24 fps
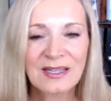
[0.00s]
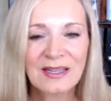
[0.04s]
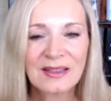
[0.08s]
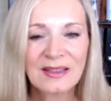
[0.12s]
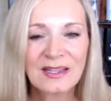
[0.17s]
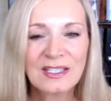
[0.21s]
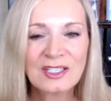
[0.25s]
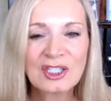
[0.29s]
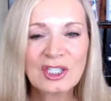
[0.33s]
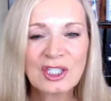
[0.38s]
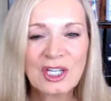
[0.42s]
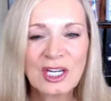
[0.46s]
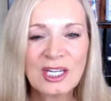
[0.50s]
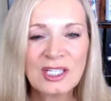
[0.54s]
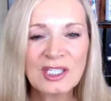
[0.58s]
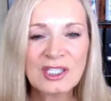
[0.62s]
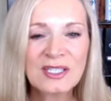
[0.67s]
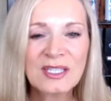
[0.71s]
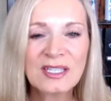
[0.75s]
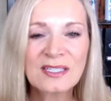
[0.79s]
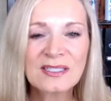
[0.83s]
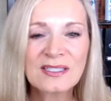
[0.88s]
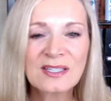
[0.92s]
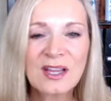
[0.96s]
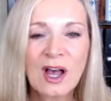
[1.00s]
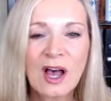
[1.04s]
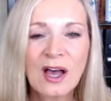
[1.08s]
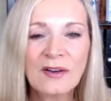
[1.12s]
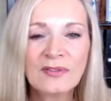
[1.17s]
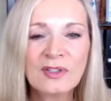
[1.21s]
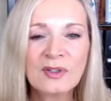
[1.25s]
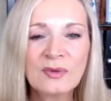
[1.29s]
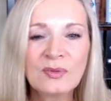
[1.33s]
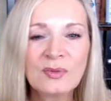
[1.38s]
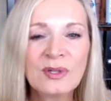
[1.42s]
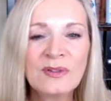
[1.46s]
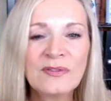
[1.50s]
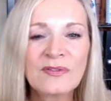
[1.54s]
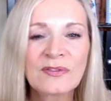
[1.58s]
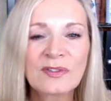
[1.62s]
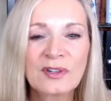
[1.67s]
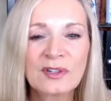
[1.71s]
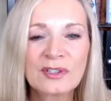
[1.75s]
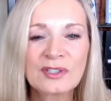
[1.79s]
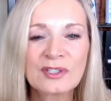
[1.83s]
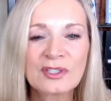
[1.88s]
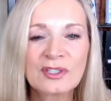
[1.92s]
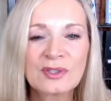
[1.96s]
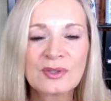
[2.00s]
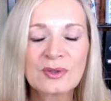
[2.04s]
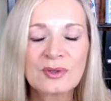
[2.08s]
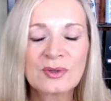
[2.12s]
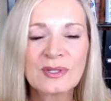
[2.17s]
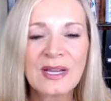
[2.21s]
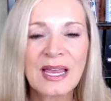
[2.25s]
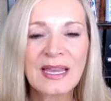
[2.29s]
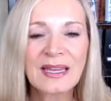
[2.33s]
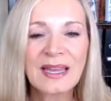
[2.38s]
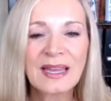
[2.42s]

The change that is often referred to